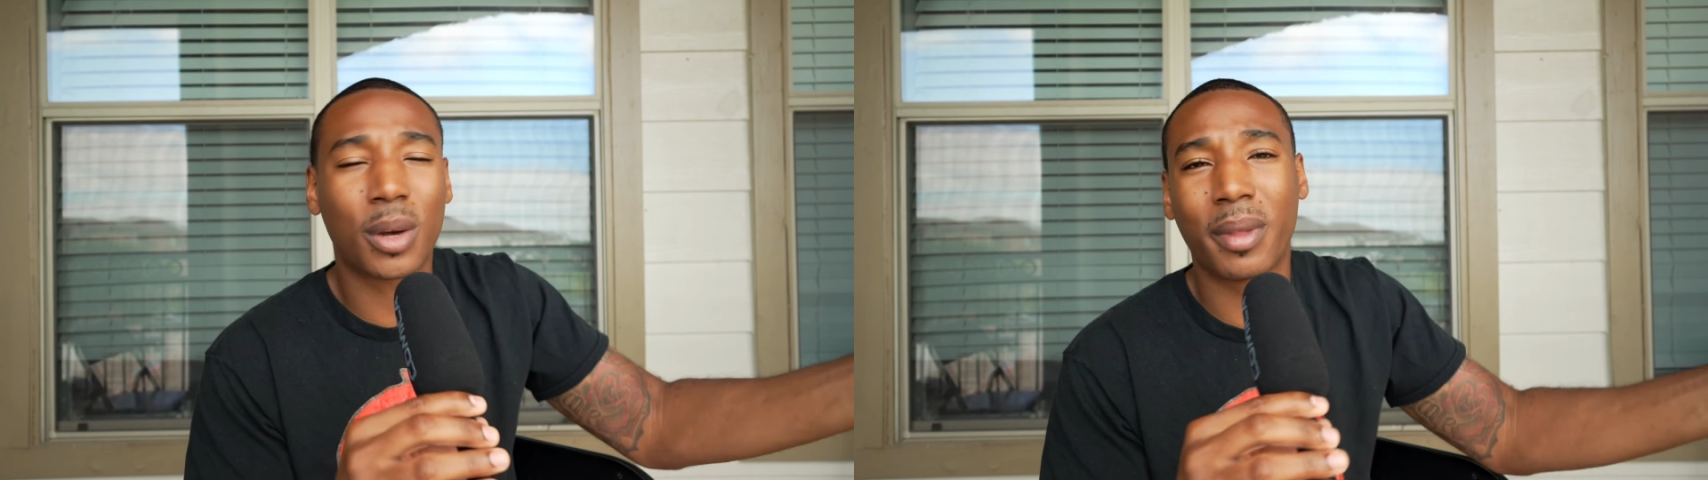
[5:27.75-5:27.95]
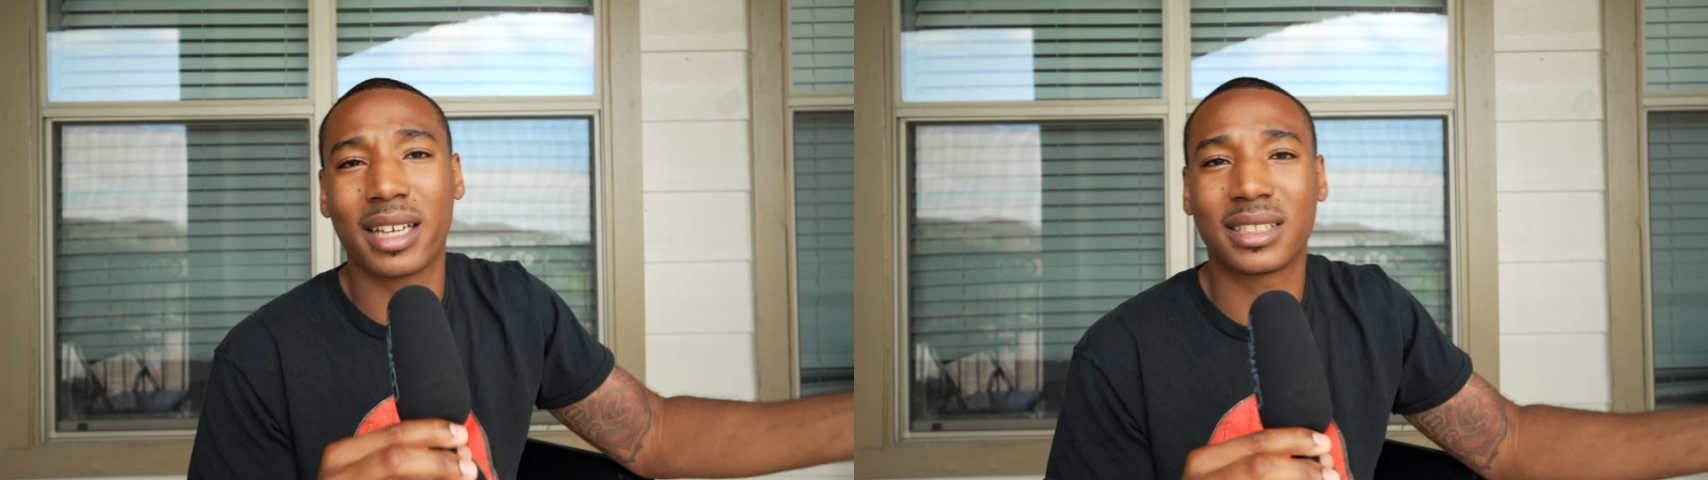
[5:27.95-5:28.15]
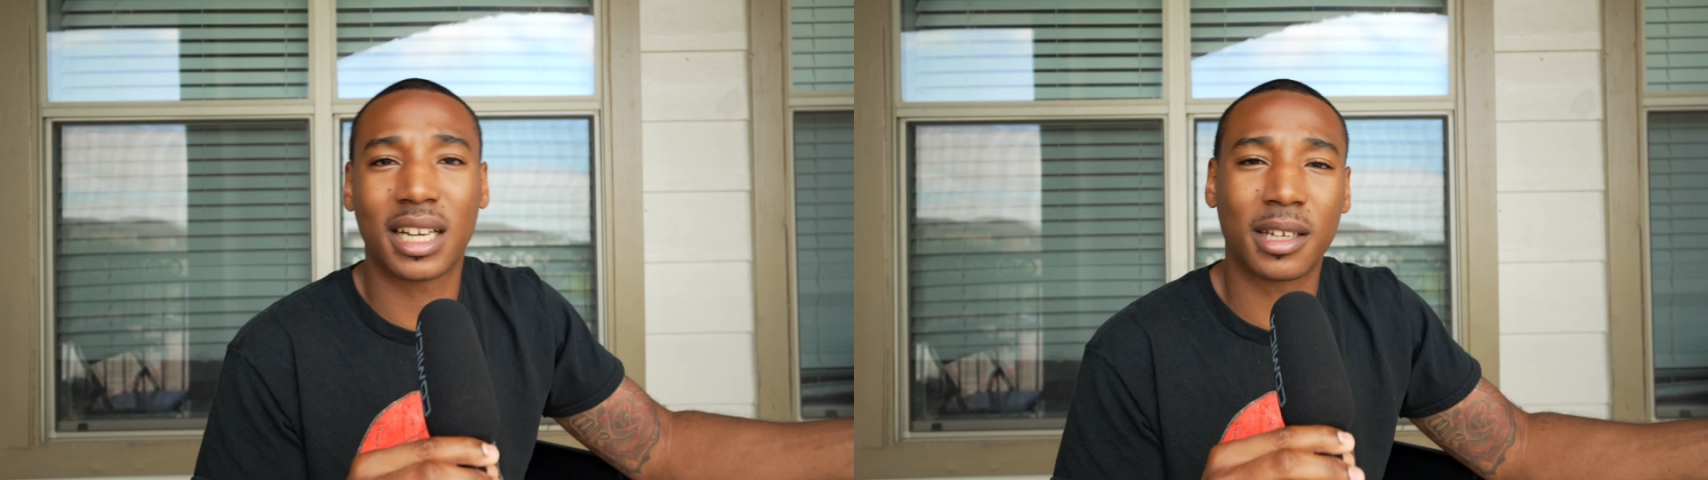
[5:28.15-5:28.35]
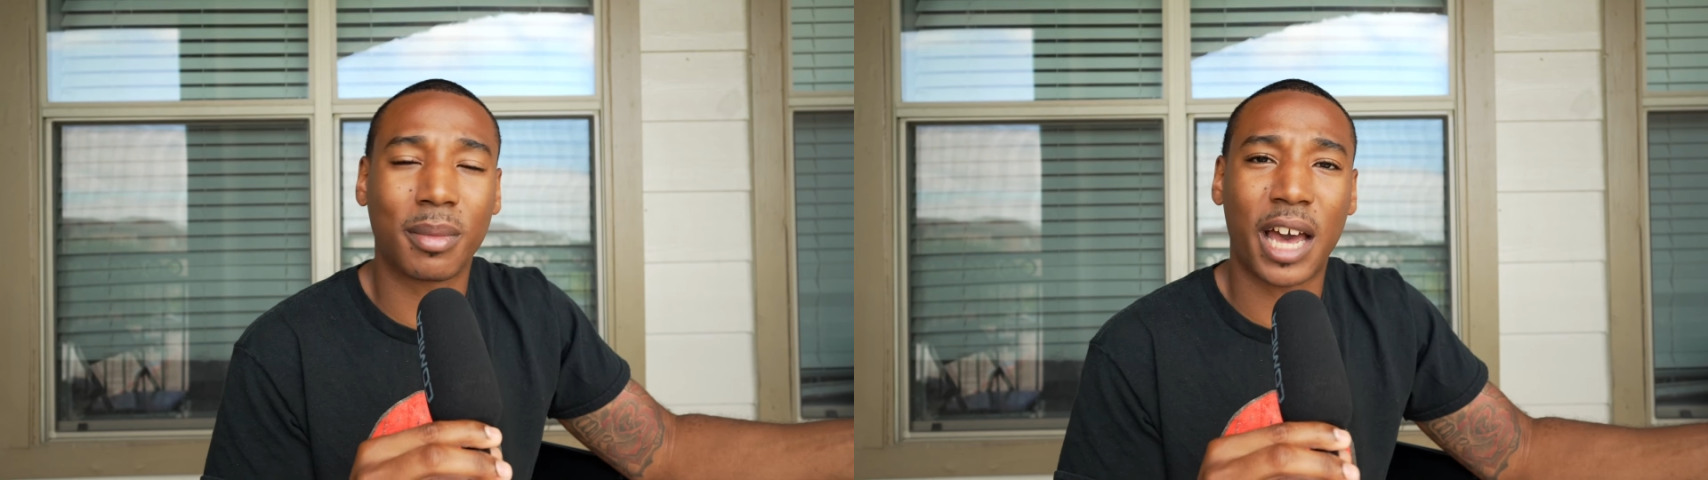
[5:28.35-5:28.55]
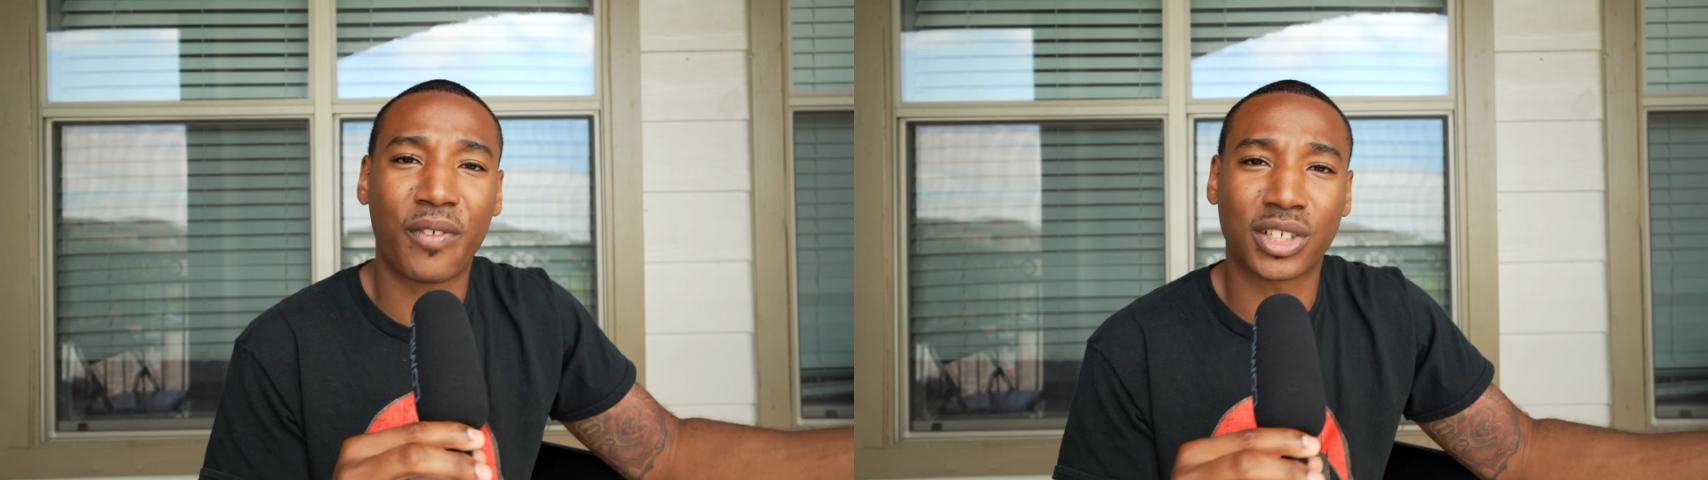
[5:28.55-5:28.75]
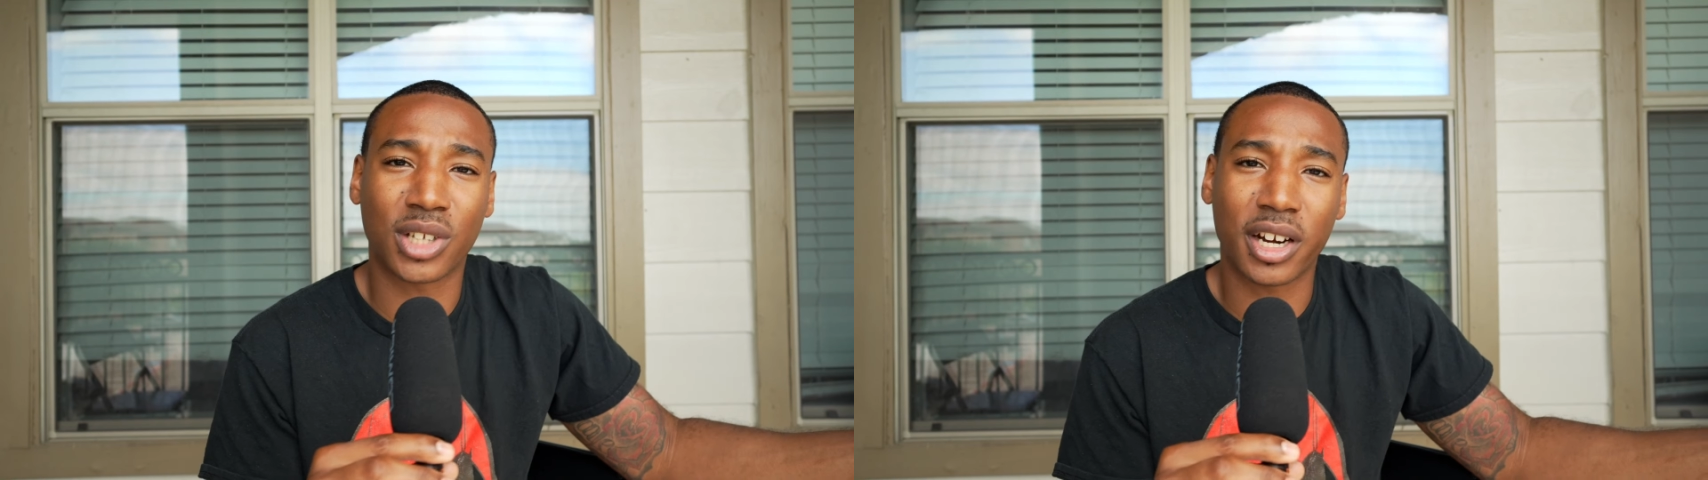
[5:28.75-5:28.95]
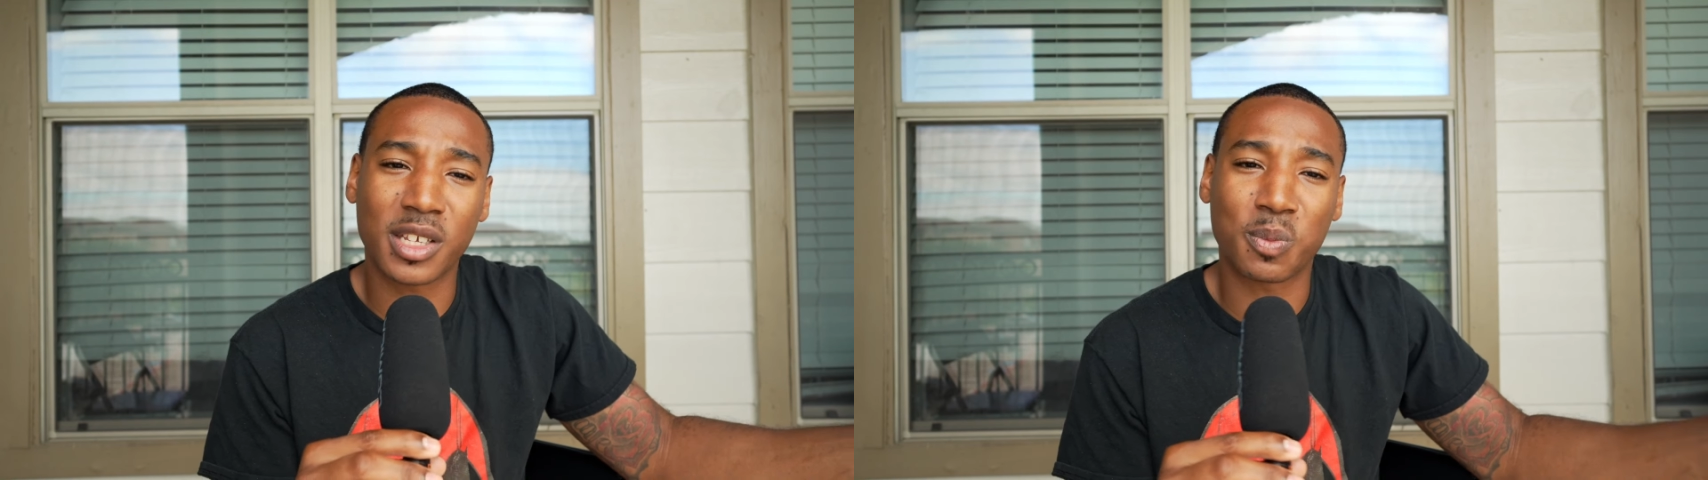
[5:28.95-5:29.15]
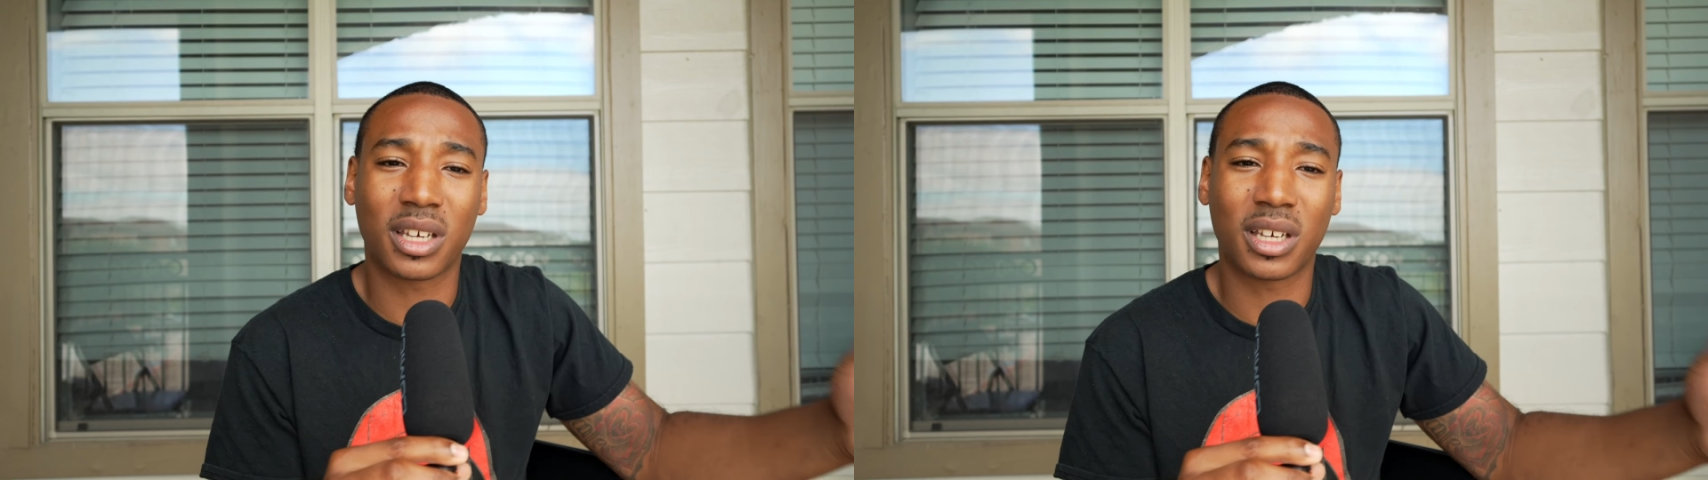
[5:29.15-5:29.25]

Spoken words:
I'm not selling my FX30s,